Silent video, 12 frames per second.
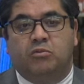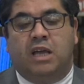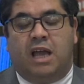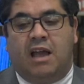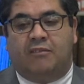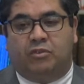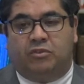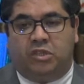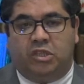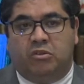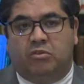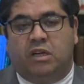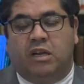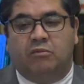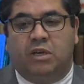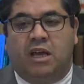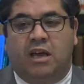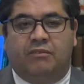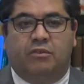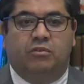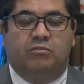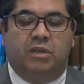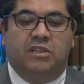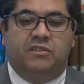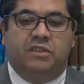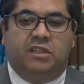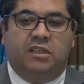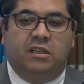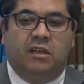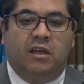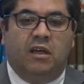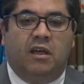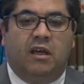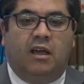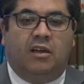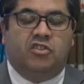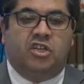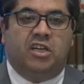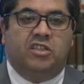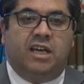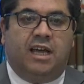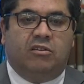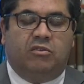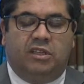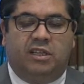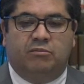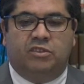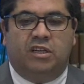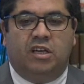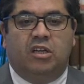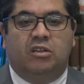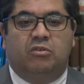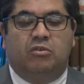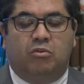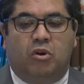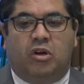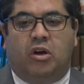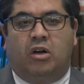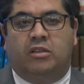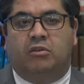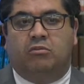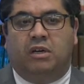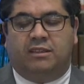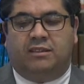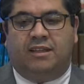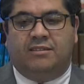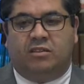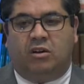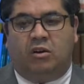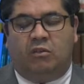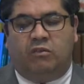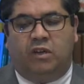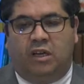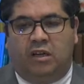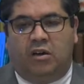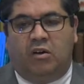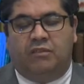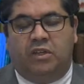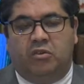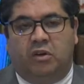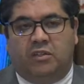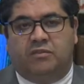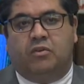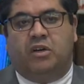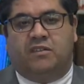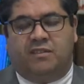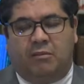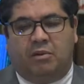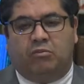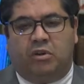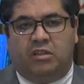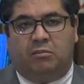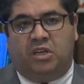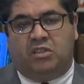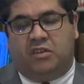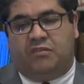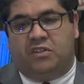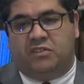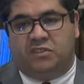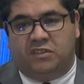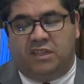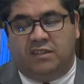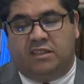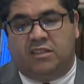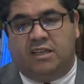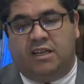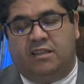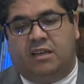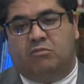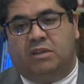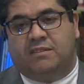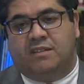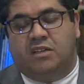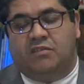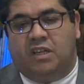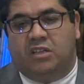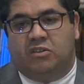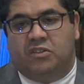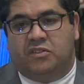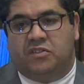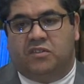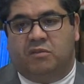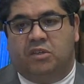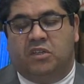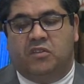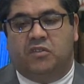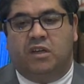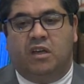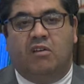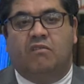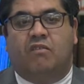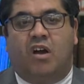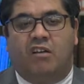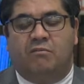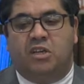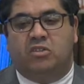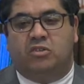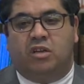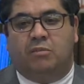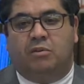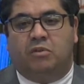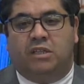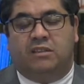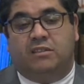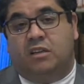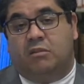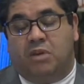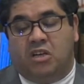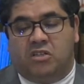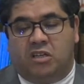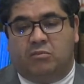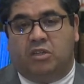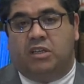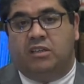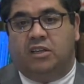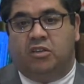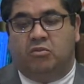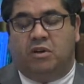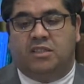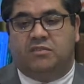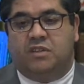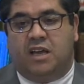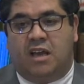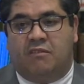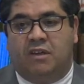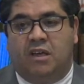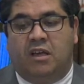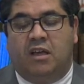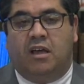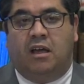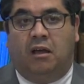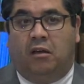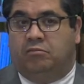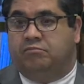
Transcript: have to tune, and we have to basically change the algorithms to work on the wetlands of the US. For example, one of the big differences is that the Canadian wetland inventory system is 5 major types of wetland that I mentioned, but in the US we have a